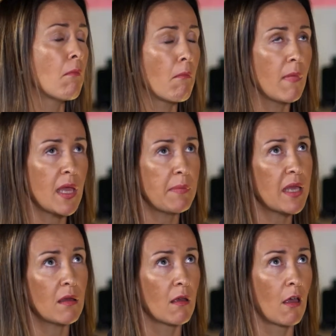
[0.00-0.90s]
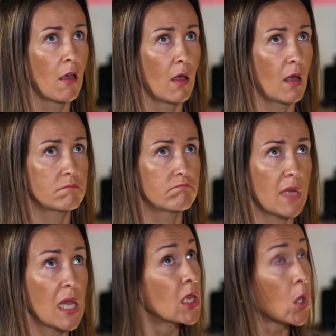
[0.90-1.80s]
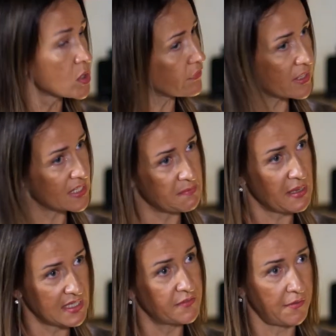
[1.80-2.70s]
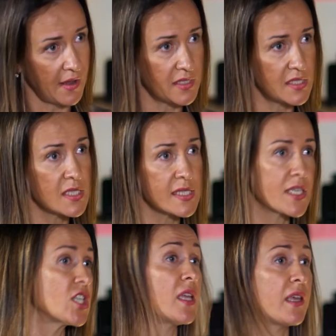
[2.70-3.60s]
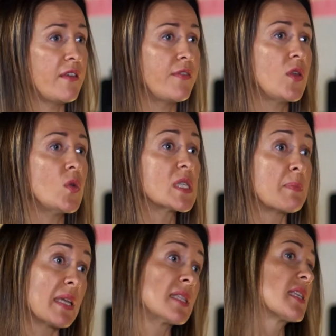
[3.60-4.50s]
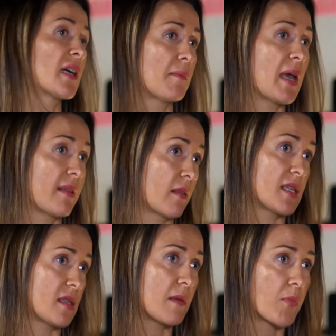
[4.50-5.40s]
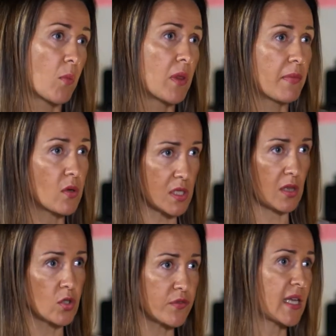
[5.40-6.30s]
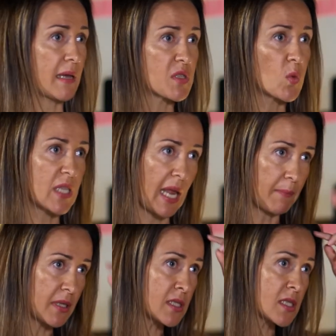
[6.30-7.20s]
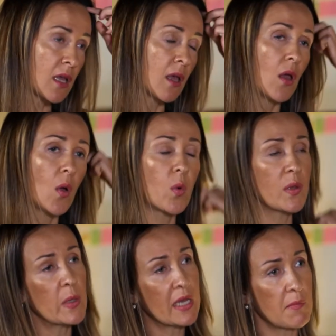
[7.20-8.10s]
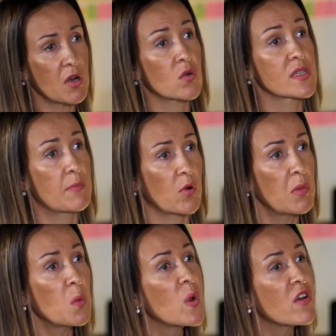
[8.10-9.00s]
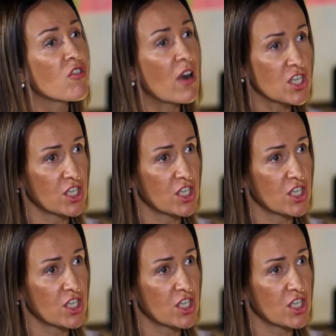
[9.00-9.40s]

may be a lot of unexpected findings, actually, if you spend time analyzing the problem. Because a lot of times what happens when we come across the problem, we rush